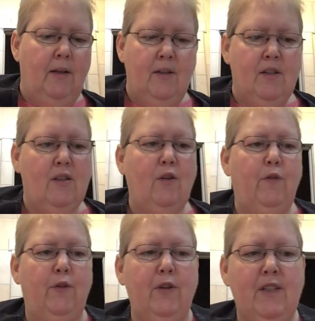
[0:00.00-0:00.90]
So the
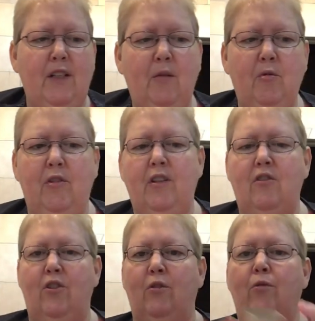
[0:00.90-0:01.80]
first thing I'm going to
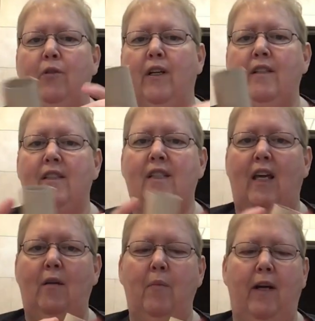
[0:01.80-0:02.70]
do is
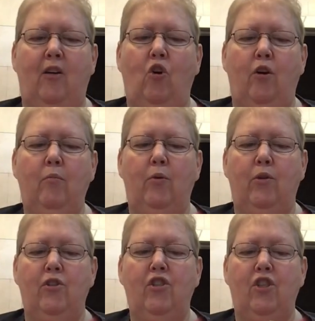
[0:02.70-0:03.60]
take my
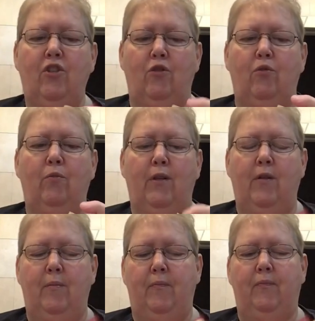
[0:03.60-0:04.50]
cardboard tube
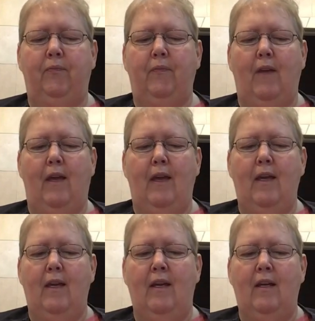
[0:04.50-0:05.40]

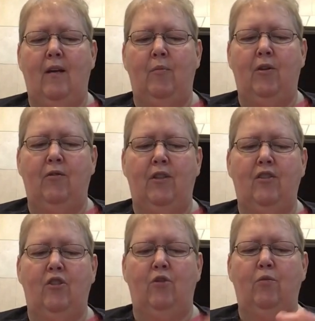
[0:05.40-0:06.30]
and I'm going
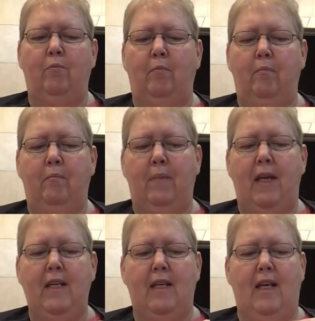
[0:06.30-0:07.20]
to
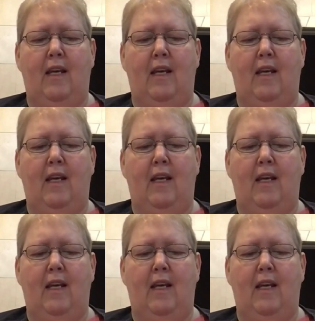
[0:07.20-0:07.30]
bend it